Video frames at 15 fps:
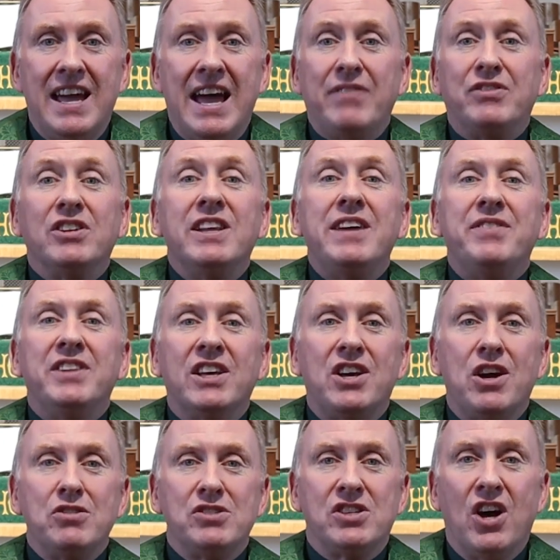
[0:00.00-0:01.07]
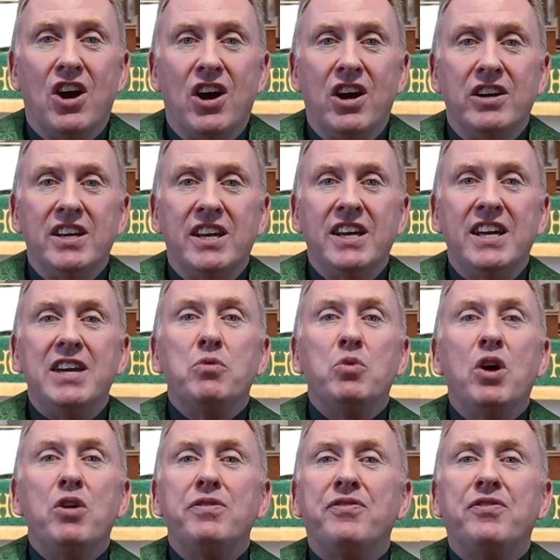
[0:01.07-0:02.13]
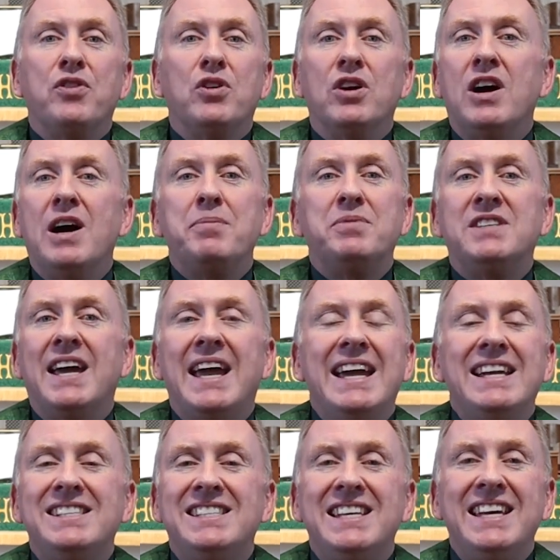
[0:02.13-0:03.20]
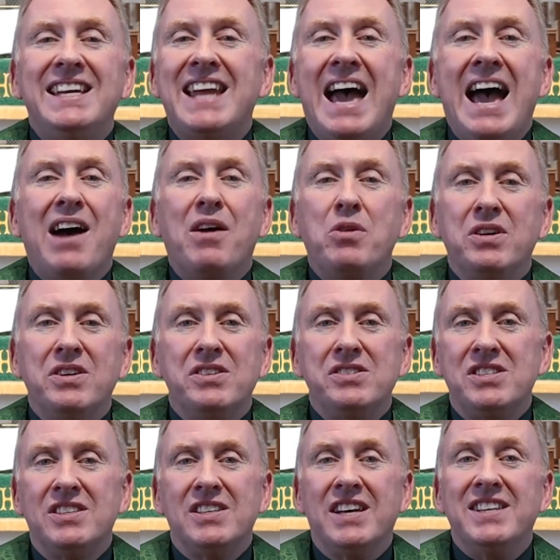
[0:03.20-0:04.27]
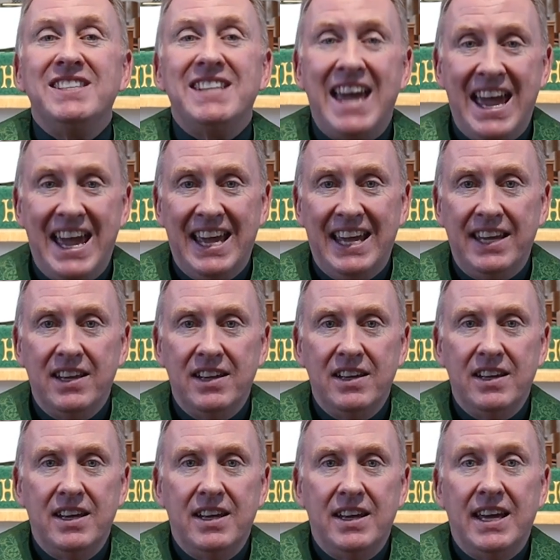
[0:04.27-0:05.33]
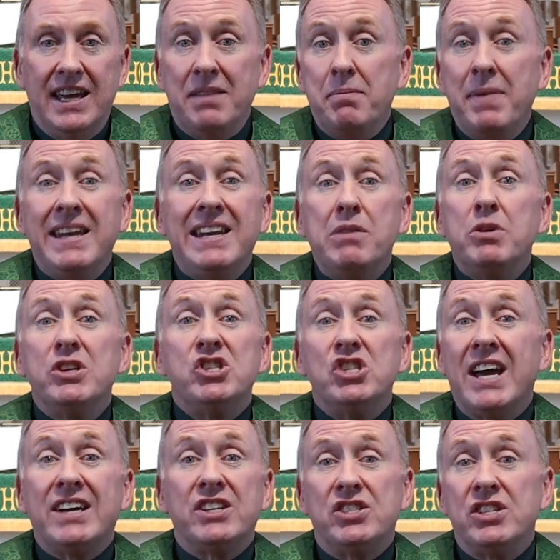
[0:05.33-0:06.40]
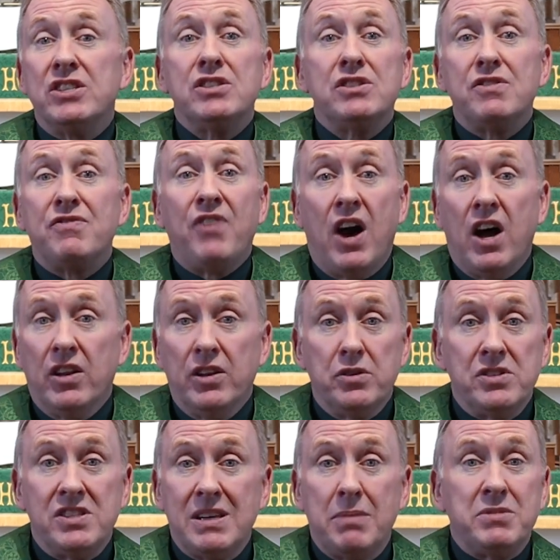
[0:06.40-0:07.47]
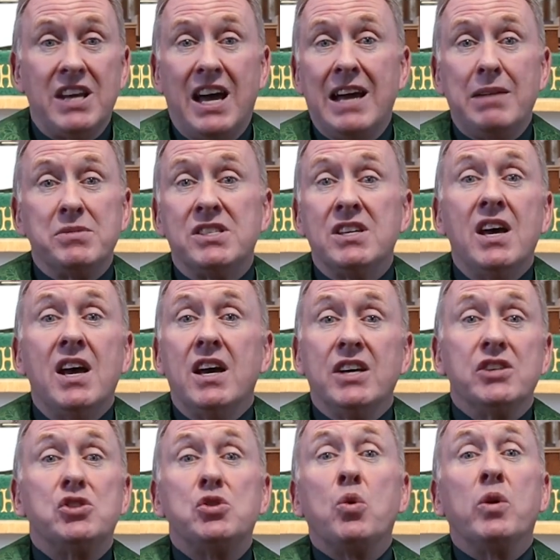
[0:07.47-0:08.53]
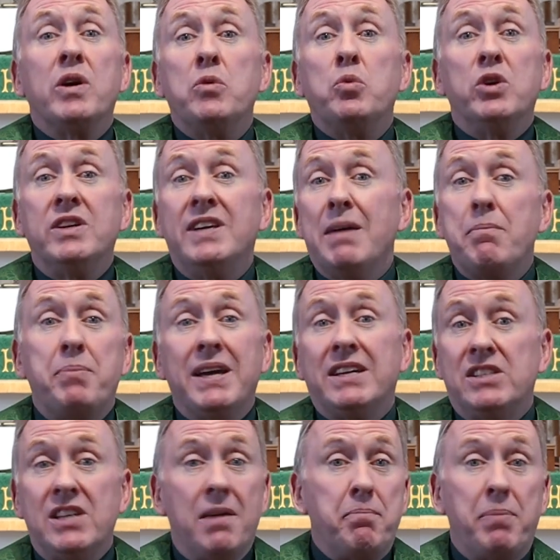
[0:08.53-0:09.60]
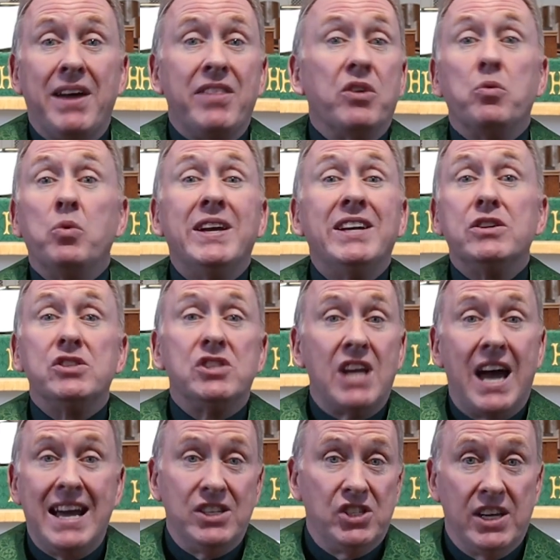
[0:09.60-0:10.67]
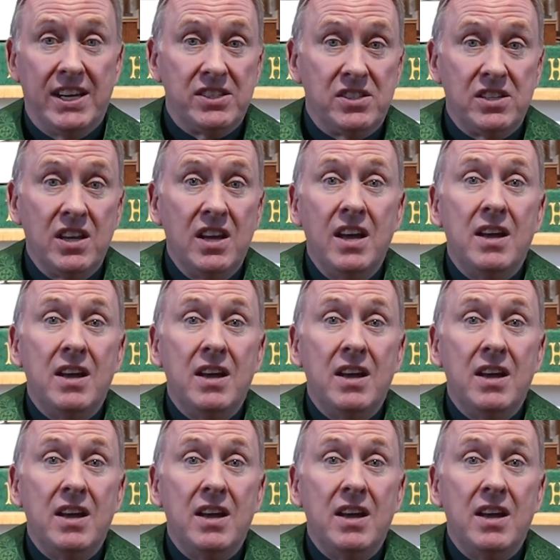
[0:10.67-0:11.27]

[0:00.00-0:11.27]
After leaving the Coast Guard, he wrote for up to 18 hours a day, and many rejections followed. Sometimes a story would get picked up by the Reader's Digest,